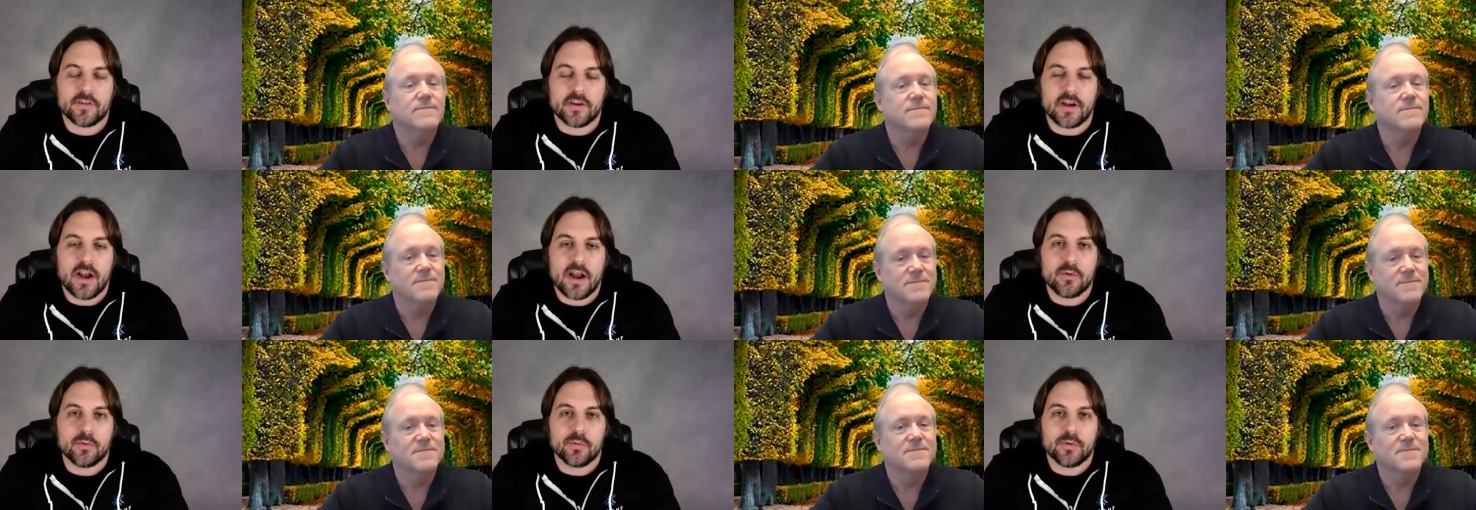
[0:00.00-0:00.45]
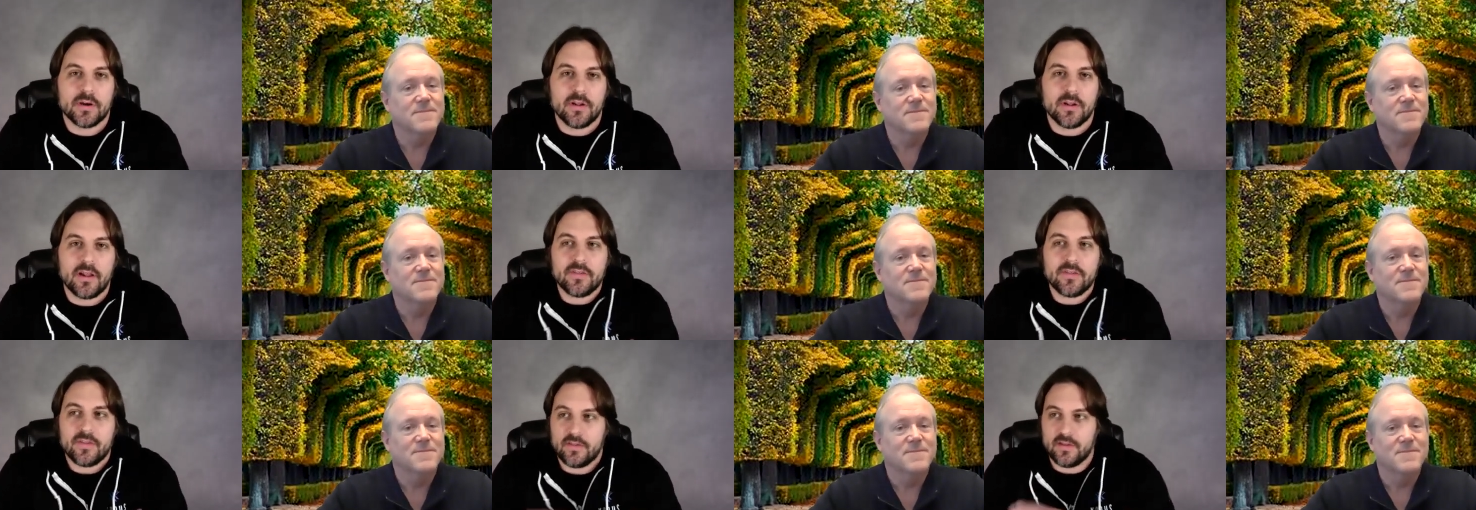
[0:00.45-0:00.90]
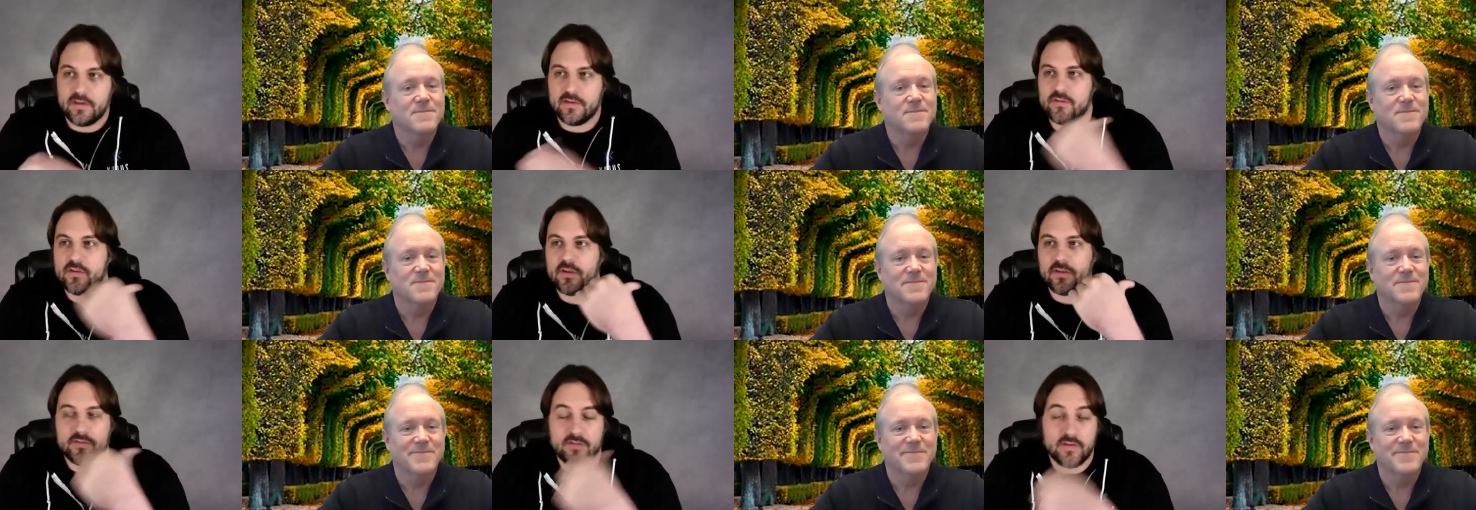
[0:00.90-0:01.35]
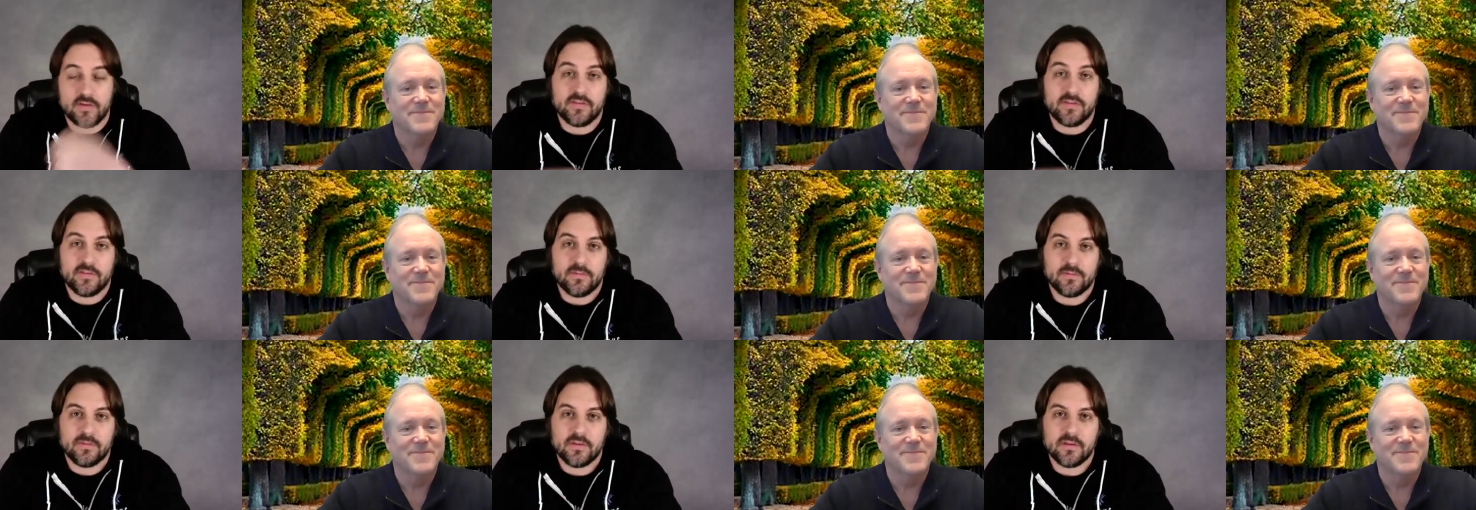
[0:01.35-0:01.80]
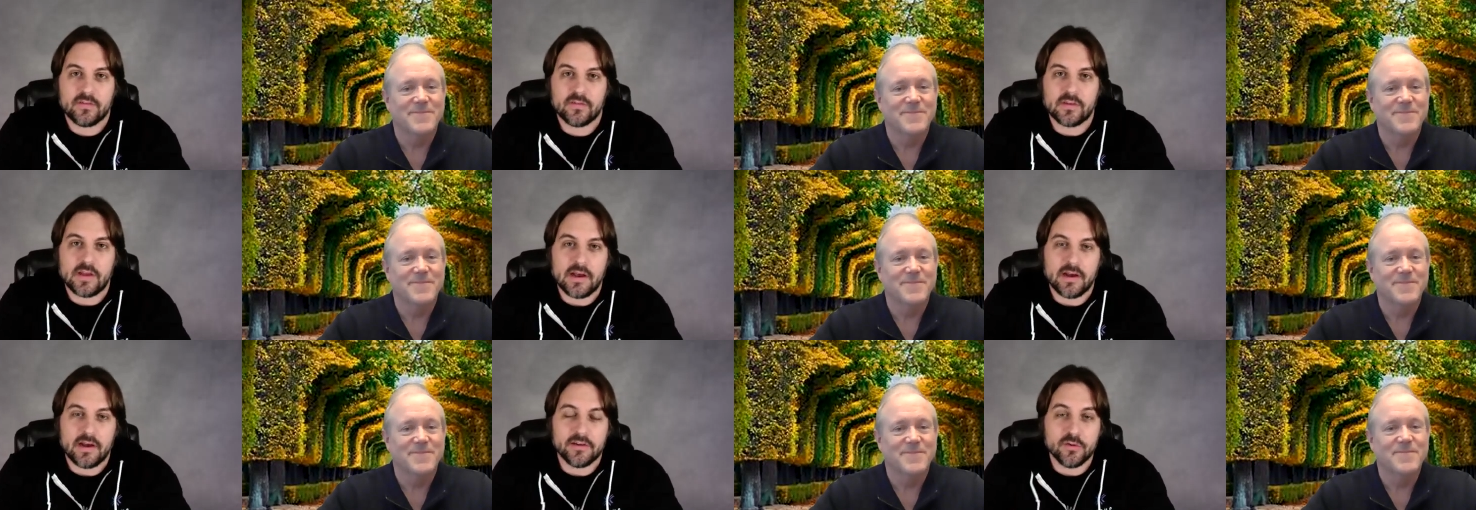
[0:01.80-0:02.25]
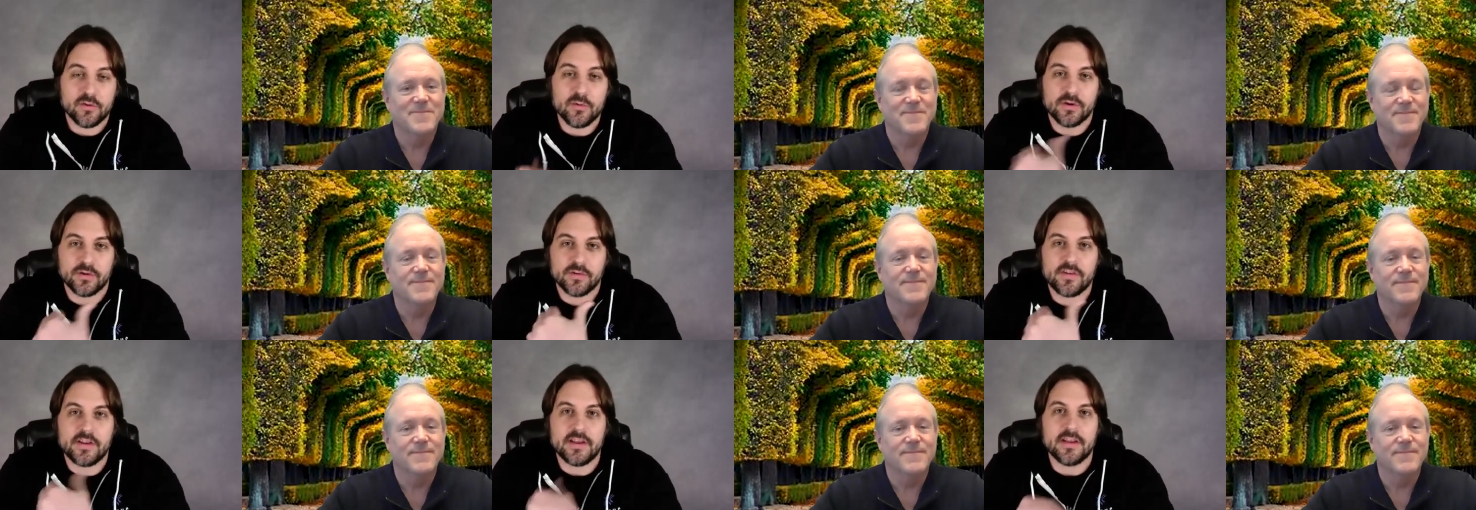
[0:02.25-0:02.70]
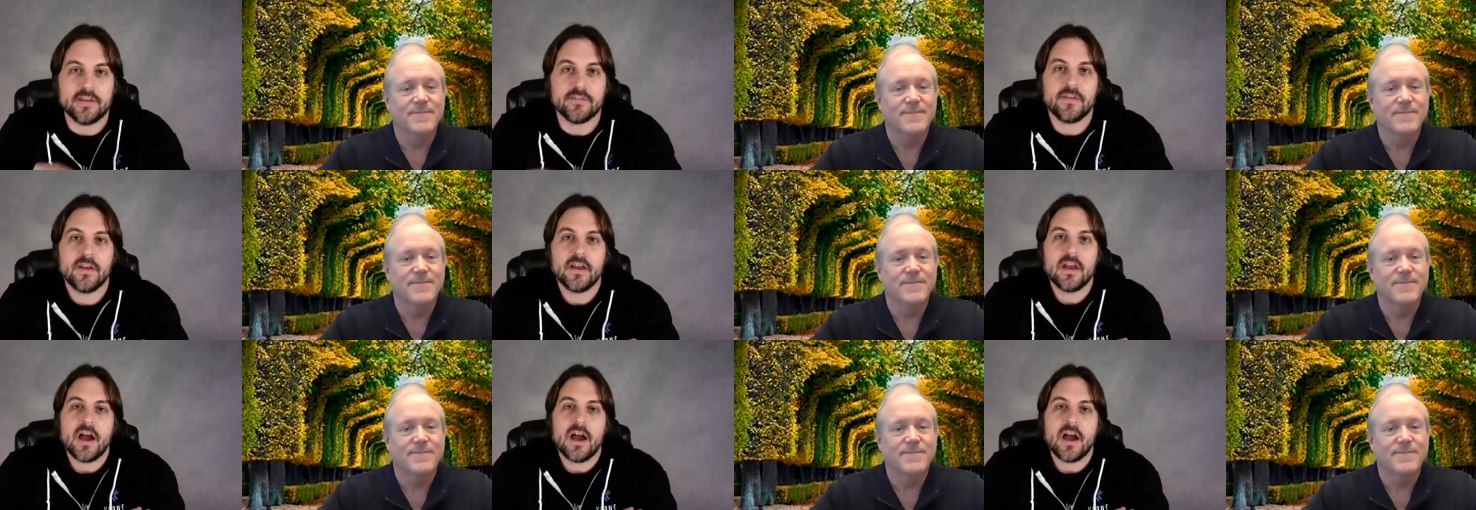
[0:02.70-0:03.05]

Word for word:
Speaker 1: and I realized this just this, this uh, New Year's Eve.